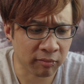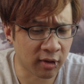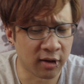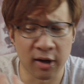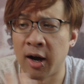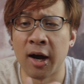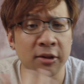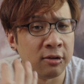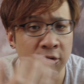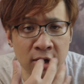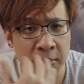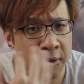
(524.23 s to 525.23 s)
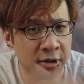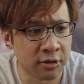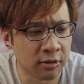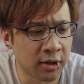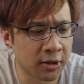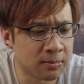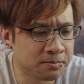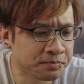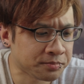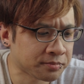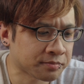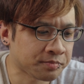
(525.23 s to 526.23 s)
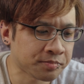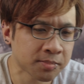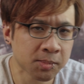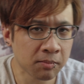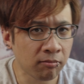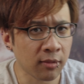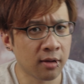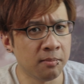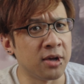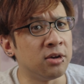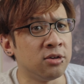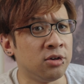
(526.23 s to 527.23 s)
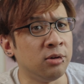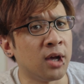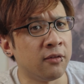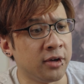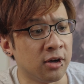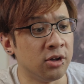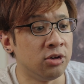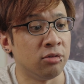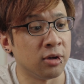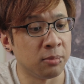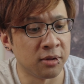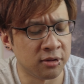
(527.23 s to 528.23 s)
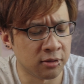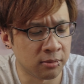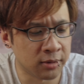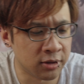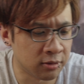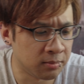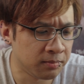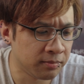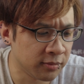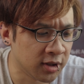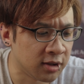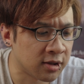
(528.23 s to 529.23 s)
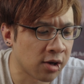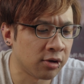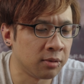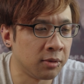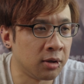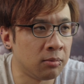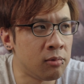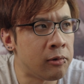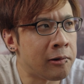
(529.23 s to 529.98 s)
Like I highly recommend like making sure you have like a drink with you when you eat Calorie Mate.